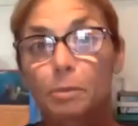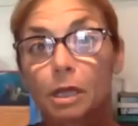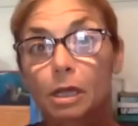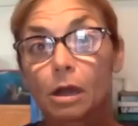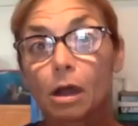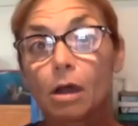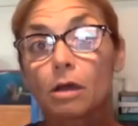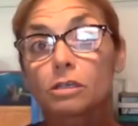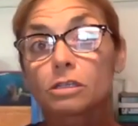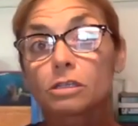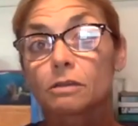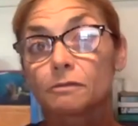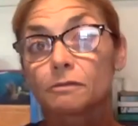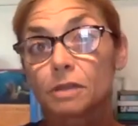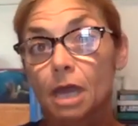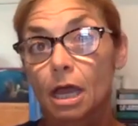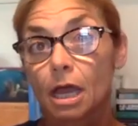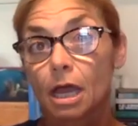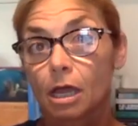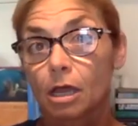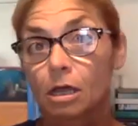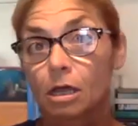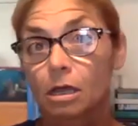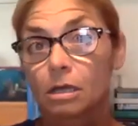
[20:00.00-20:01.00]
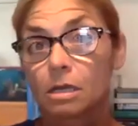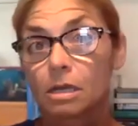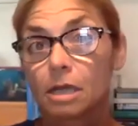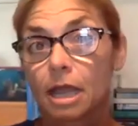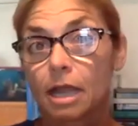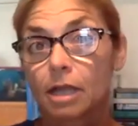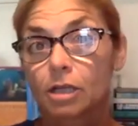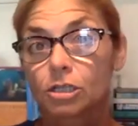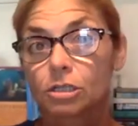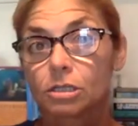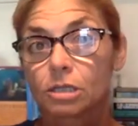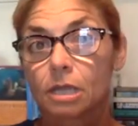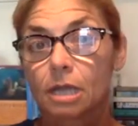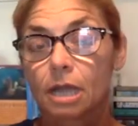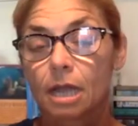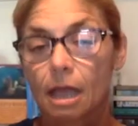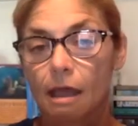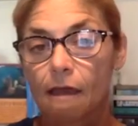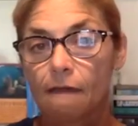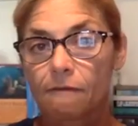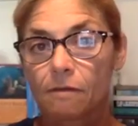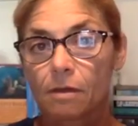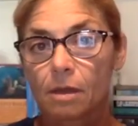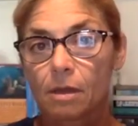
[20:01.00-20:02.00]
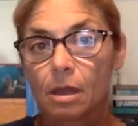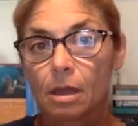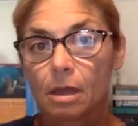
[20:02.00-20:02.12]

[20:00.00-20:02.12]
because of that connection that I have.